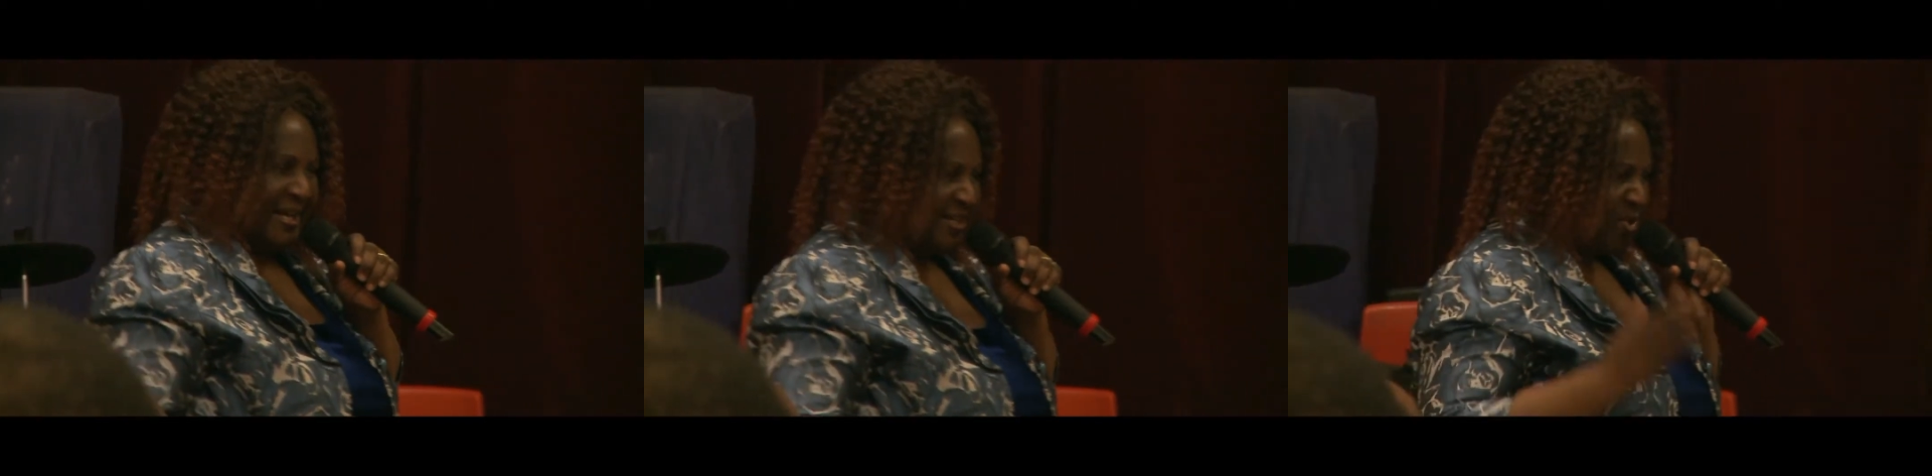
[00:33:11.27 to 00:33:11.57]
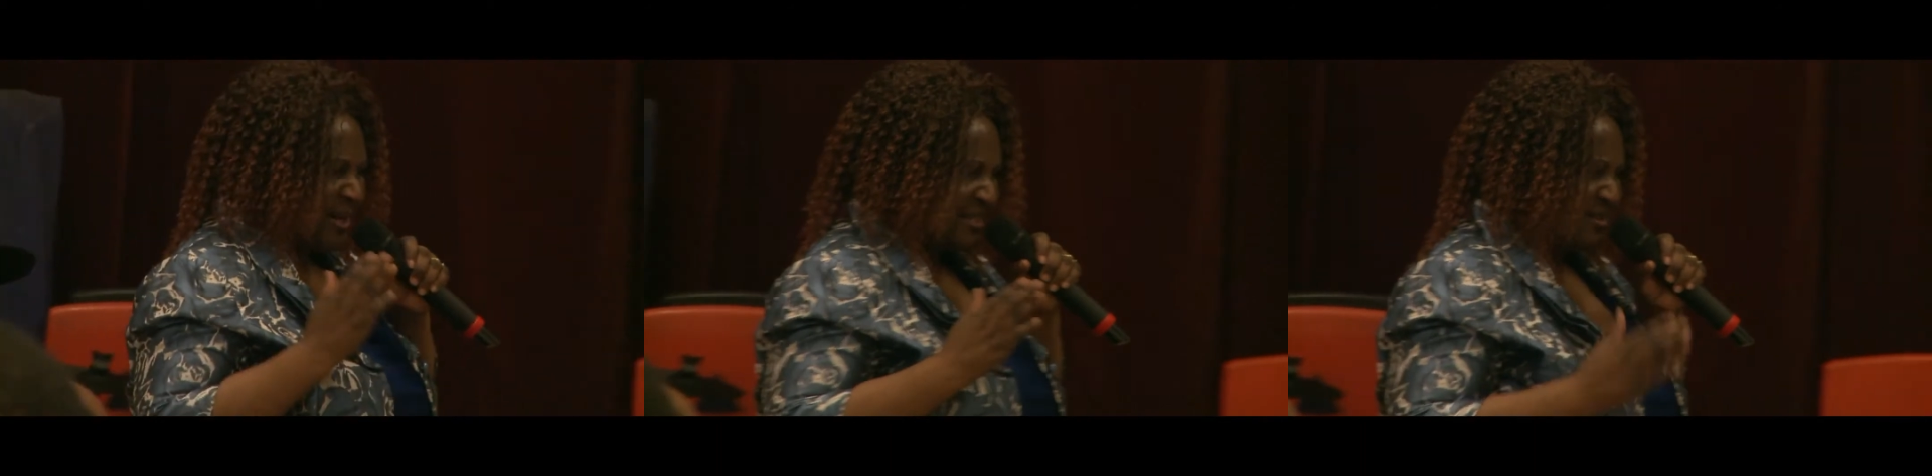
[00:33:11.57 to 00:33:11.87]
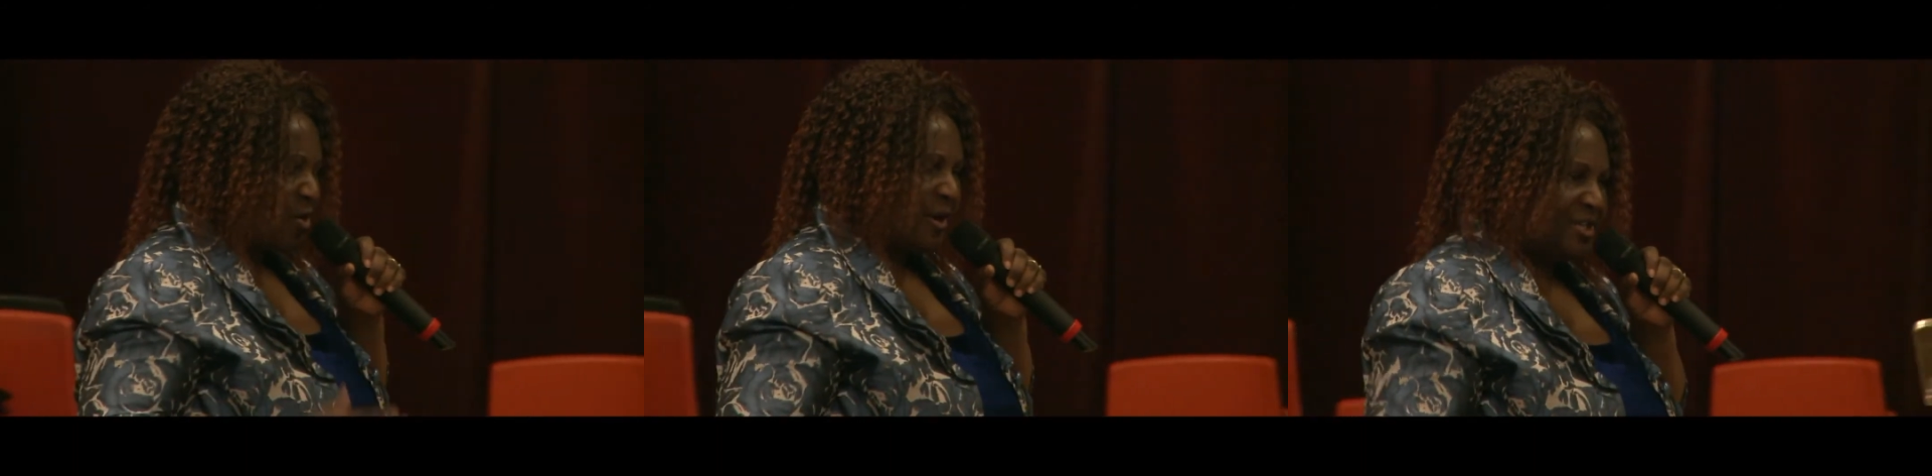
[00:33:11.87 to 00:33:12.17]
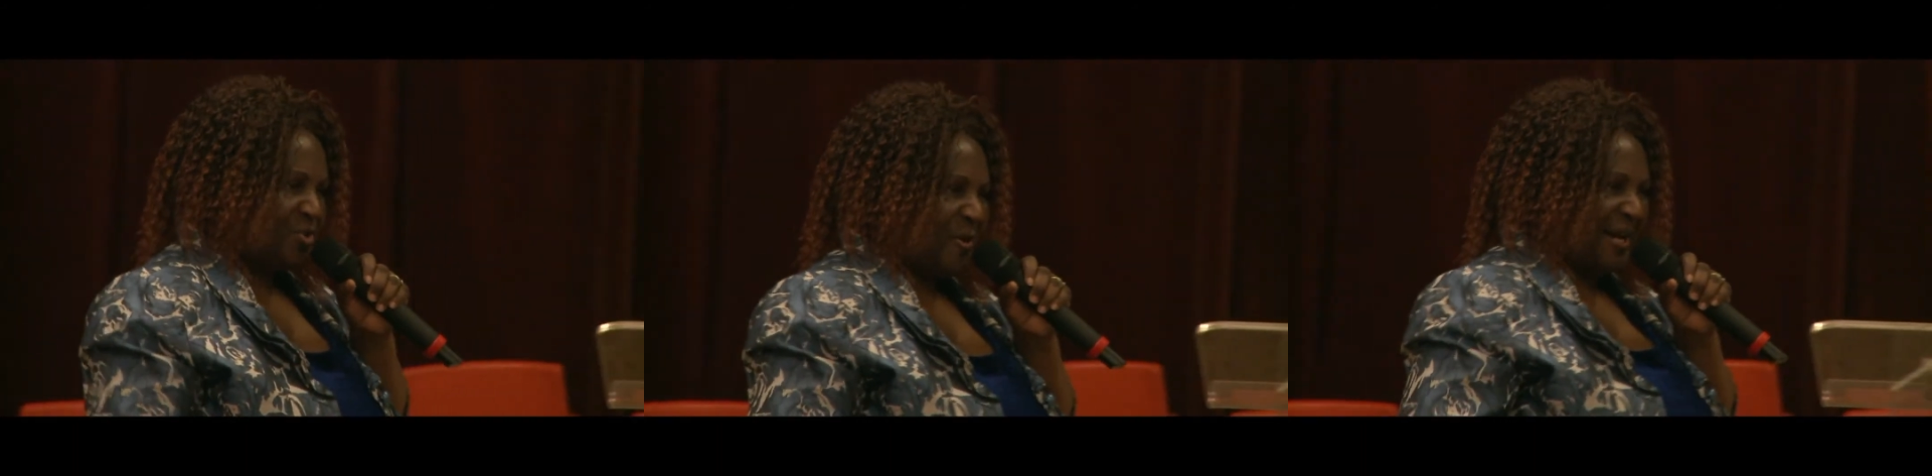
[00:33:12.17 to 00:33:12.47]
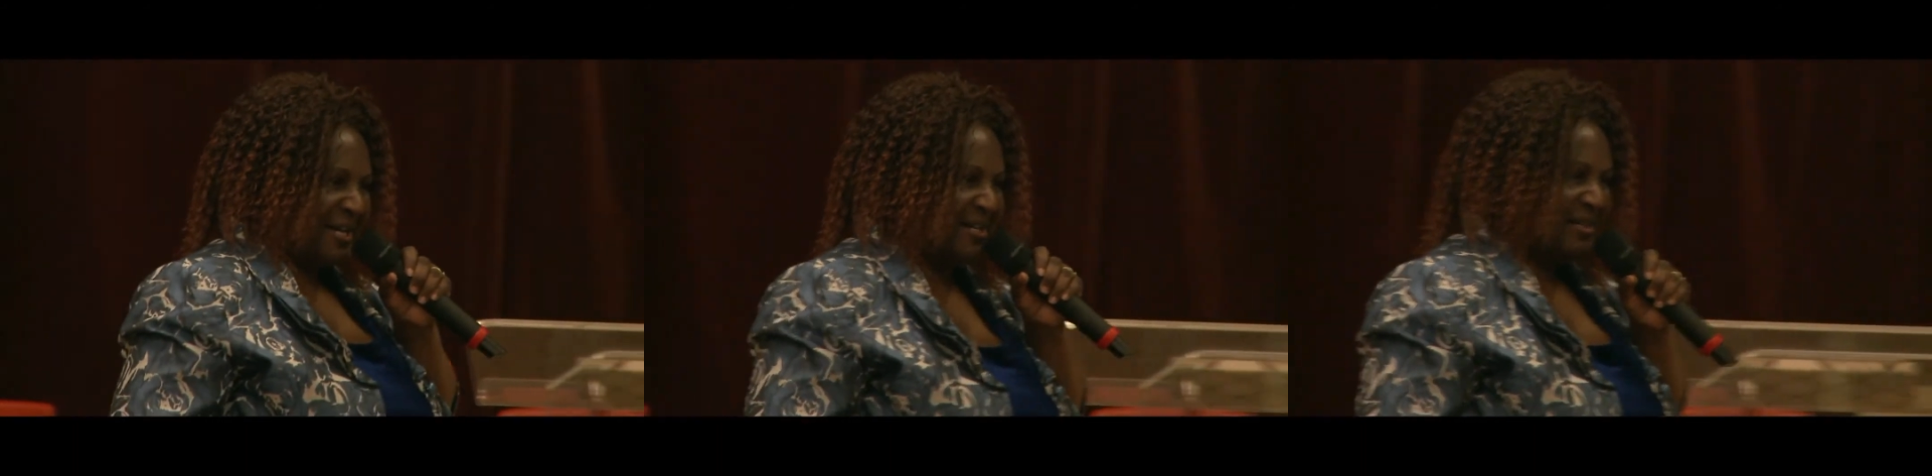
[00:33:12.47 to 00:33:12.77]
it wasn't going to
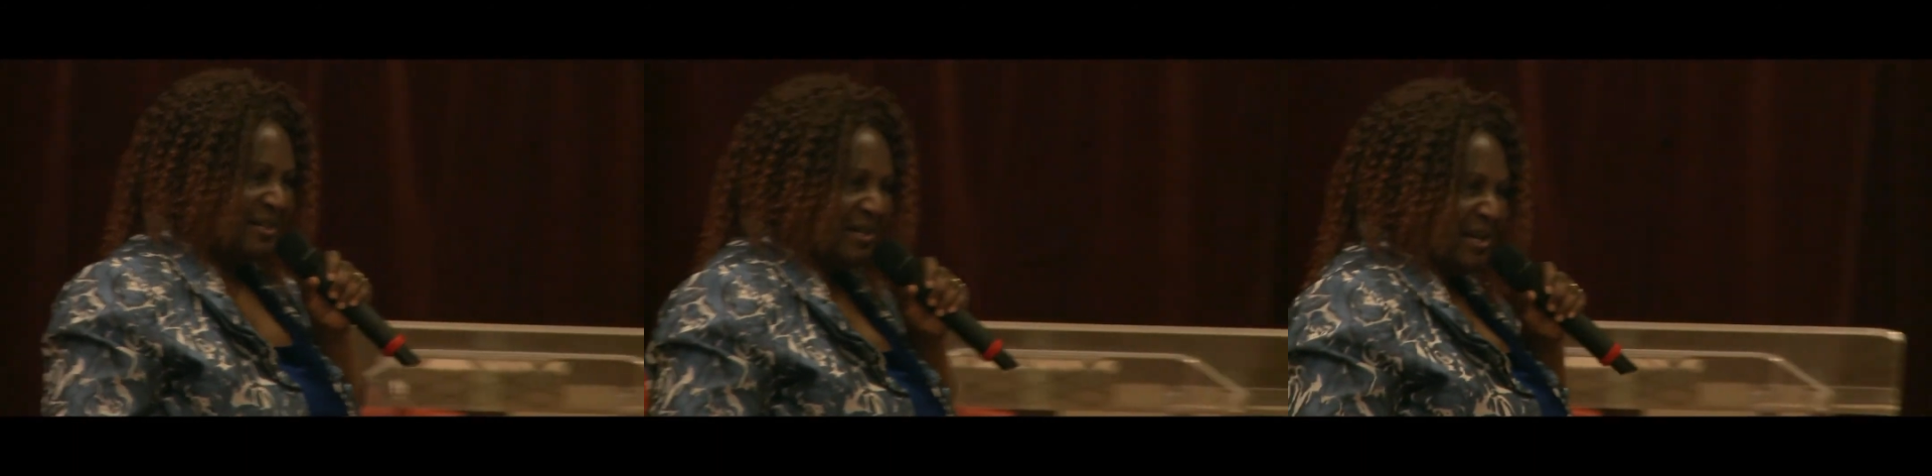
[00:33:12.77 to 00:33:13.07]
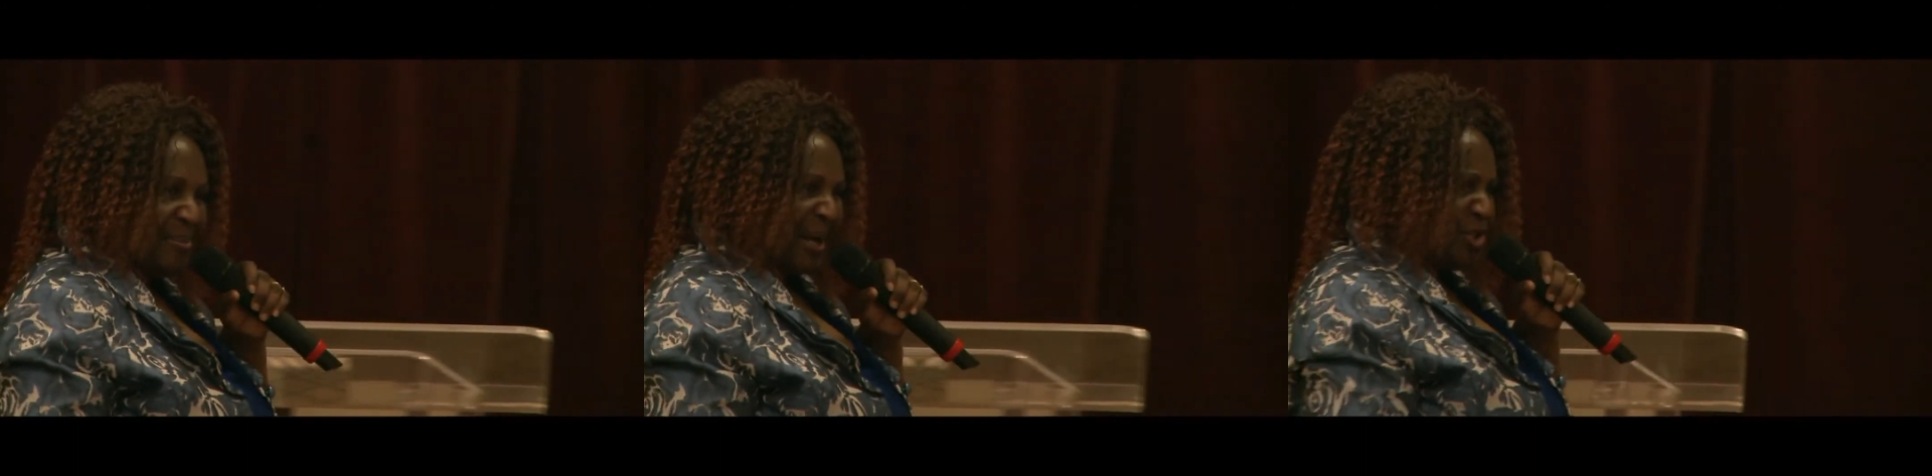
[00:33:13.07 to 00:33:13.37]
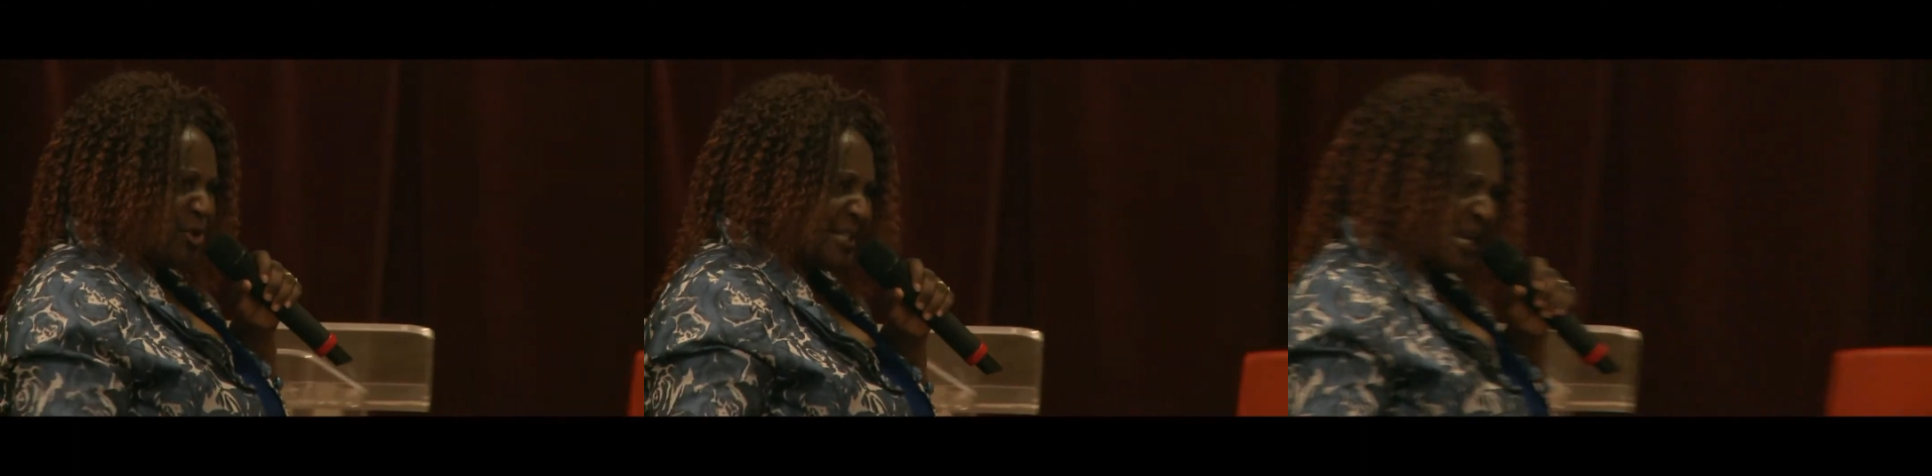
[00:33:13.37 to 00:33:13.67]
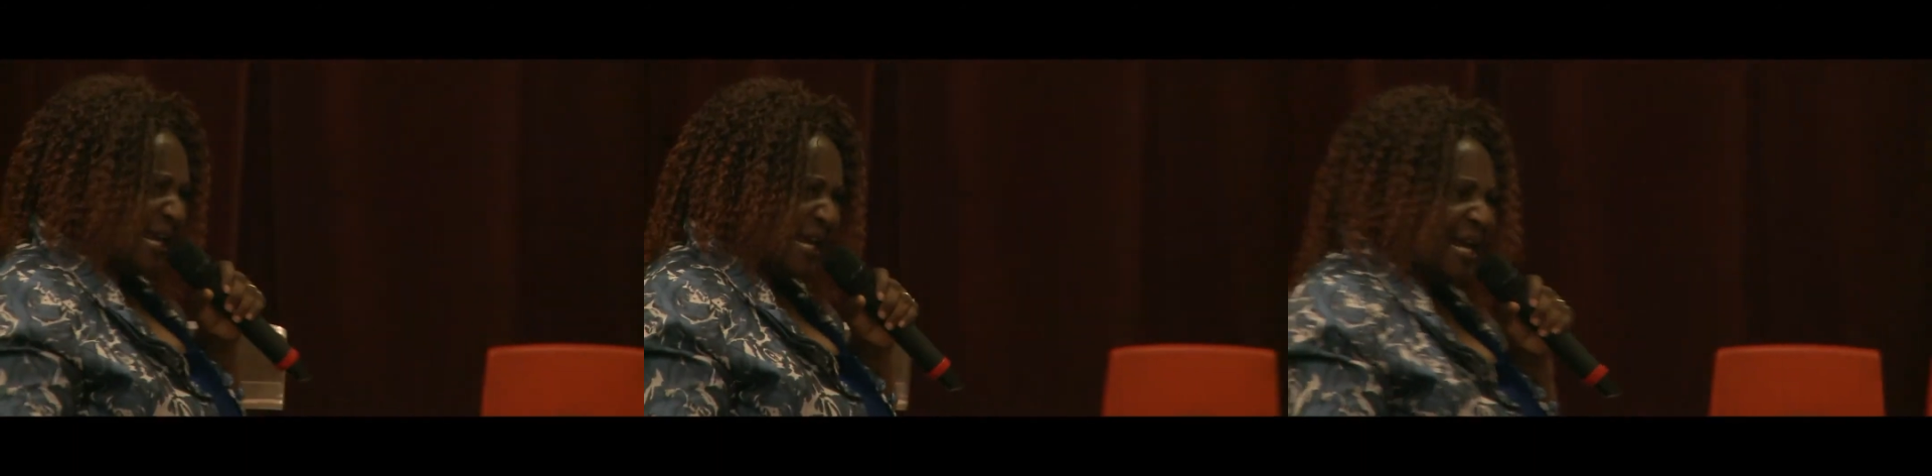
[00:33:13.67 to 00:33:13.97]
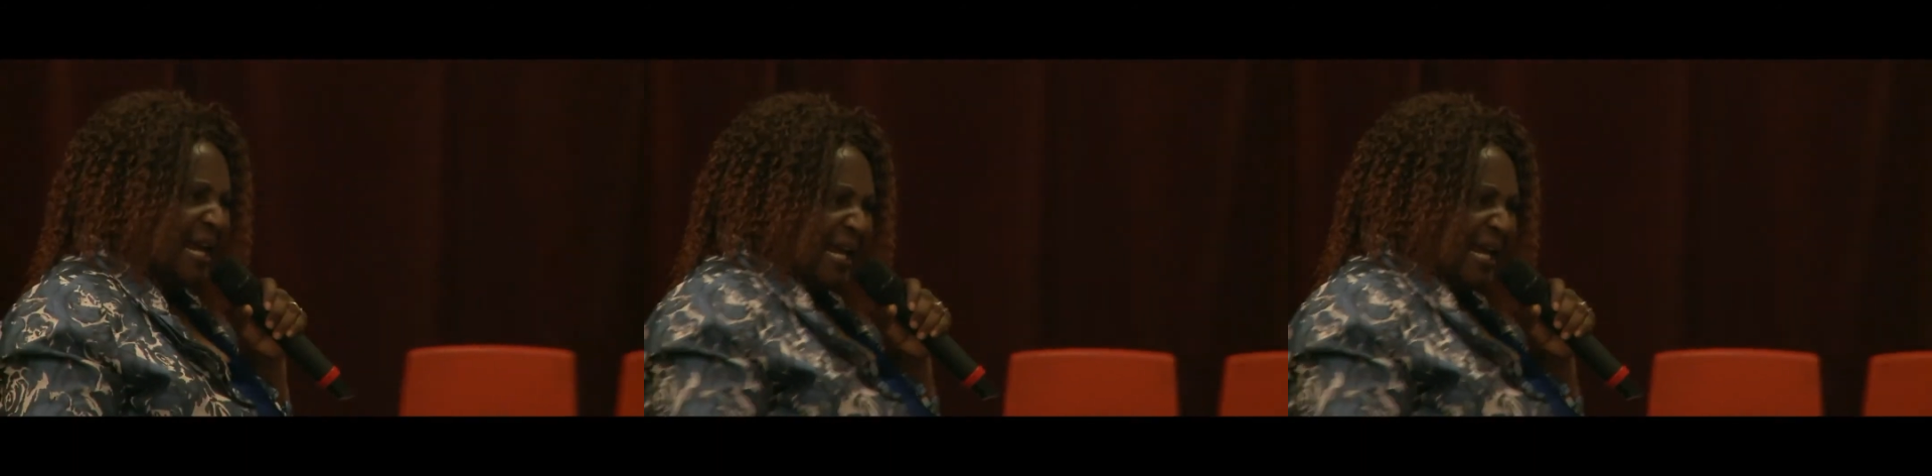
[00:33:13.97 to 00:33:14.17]
work. But you see,